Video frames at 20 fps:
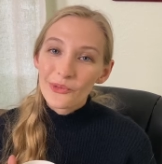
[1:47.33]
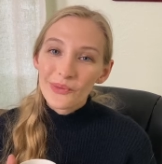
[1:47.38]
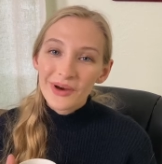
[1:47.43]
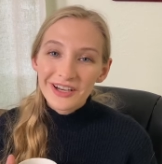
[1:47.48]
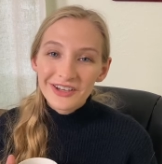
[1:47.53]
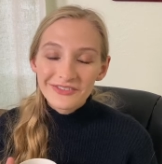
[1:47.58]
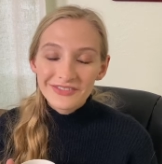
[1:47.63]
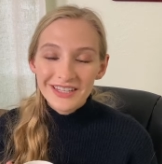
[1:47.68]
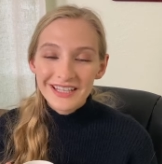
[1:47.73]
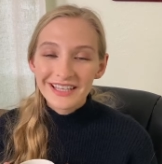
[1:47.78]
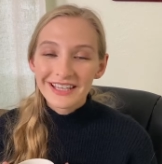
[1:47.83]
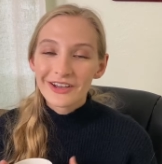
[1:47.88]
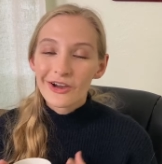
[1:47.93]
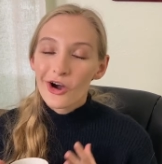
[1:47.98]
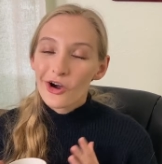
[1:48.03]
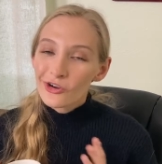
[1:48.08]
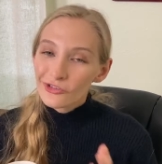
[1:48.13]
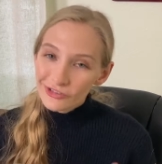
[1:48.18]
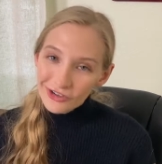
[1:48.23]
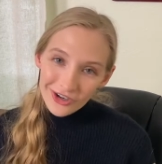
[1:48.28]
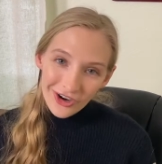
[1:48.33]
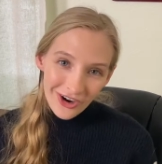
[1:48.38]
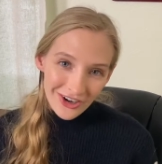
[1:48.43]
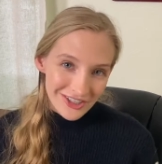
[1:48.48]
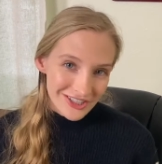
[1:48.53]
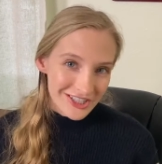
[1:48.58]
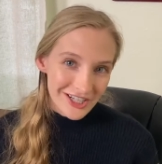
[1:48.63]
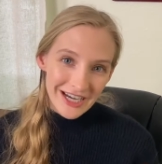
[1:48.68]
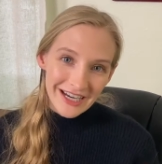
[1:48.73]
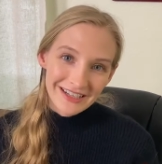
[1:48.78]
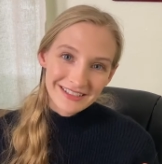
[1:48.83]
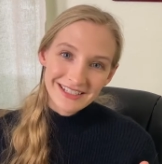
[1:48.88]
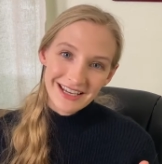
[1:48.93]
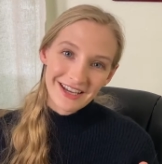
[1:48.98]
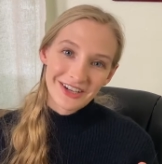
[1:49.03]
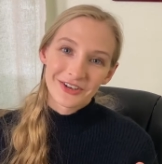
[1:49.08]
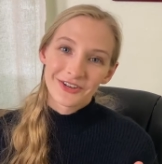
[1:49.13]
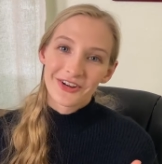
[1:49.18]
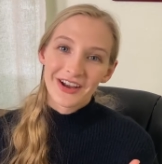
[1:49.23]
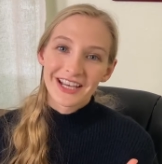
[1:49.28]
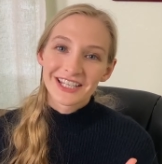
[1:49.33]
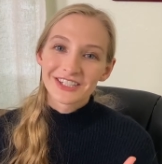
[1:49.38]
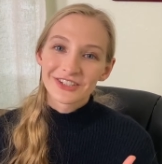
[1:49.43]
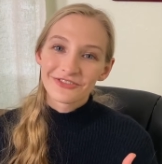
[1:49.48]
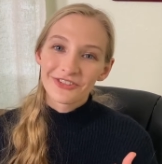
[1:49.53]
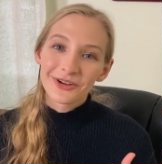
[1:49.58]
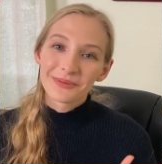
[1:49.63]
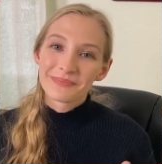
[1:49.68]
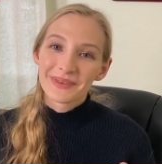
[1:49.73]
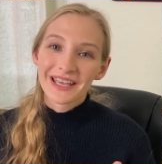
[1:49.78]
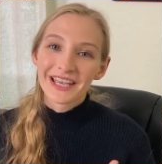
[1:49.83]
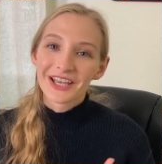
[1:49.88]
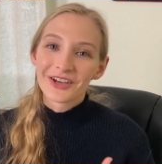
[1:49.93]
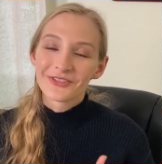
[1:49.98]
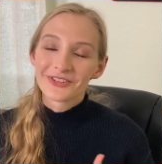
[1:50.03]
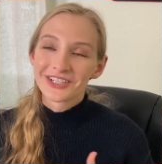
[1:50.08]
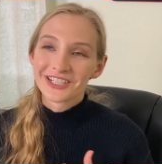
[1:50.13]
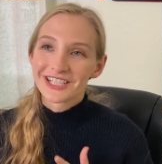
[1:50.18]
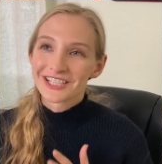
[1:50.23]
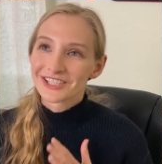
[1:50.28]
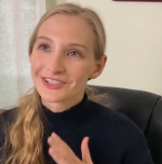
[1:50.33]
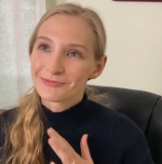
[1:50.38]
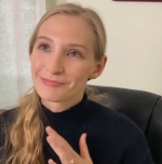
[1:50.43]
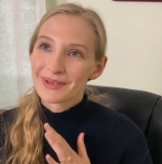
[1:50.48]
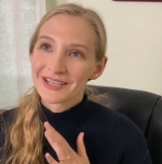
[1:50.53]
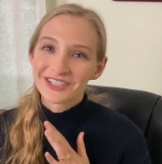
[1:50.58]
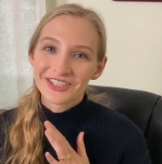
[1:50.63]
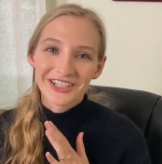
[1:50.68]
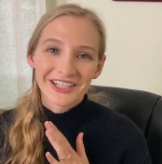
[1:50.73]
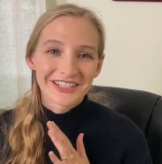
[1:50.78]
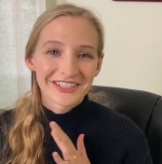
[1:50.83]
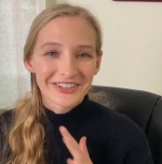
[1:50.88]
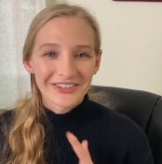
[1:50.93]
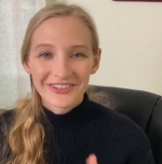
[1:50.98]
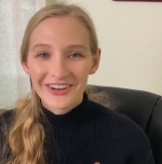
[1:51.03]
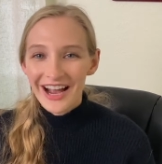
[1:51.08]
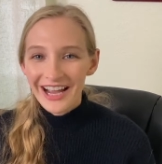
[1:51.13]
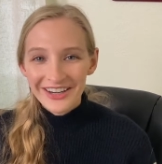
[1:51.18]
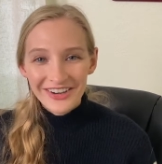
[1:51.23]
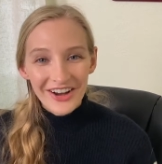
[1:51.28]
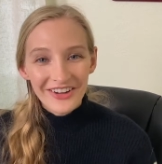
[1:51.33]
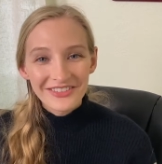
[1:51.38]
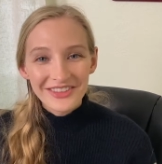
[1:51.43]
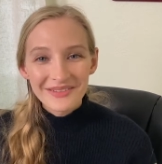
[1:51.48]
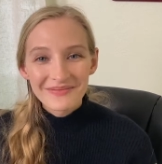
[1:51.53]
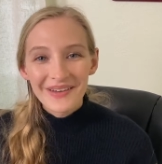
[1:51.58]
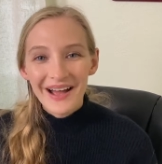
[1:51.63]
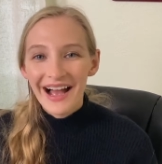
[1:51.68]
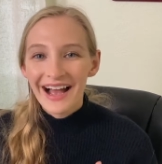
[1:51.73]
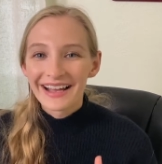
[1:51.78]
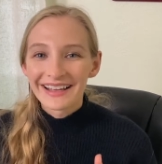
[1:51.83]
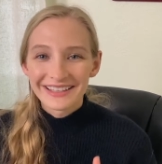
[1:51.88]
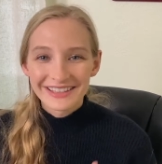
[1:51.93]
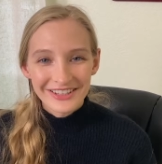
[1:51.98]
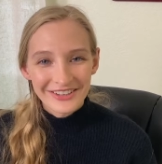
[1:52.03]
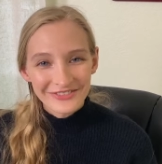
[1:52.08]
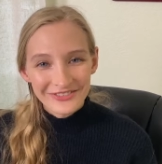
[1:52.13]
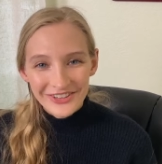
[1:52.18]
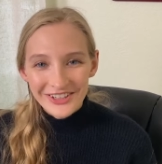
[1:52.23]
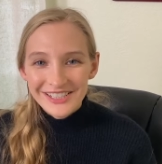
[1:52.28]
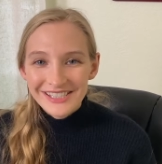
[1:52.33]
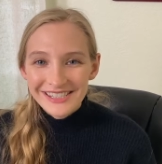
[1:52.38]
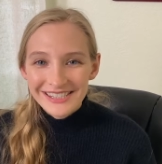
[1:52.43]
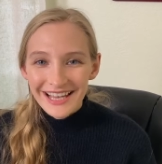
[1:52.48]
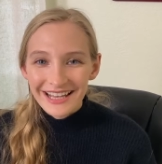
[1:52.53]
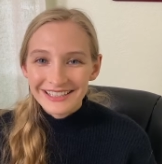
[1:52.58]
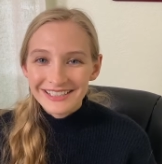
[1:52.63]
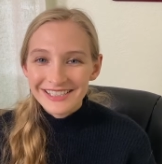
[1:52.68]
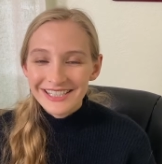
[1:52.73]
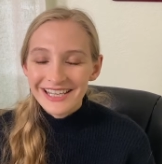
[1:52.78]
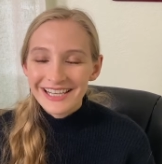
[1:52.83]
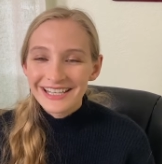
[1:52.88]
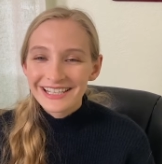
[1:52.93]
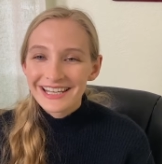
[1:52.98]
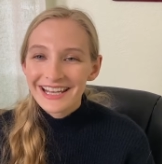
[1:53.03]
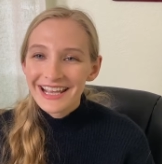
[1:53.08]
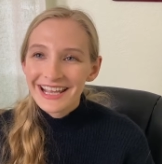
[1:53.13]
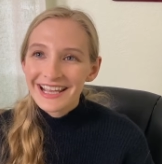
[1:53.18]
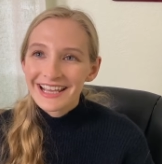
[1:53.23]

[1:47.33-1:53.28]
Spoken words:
one of the overarching takeaways for me, which is mentioned right off the bat in the first section,